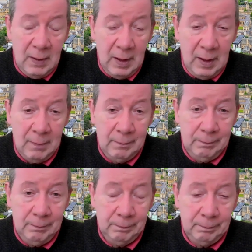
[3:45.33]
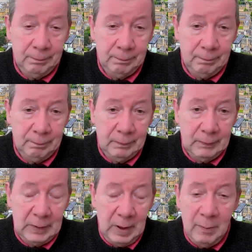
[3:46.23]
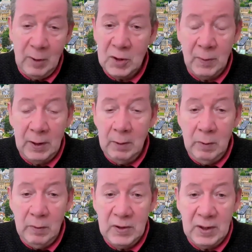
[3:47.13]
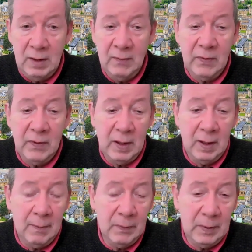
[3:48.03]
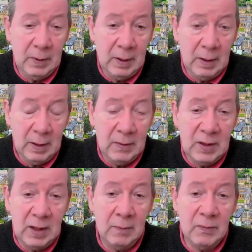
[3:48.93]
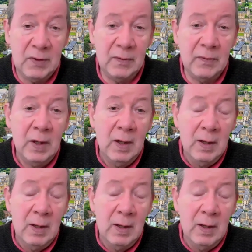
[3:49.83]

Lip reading: how much money we would save in terms of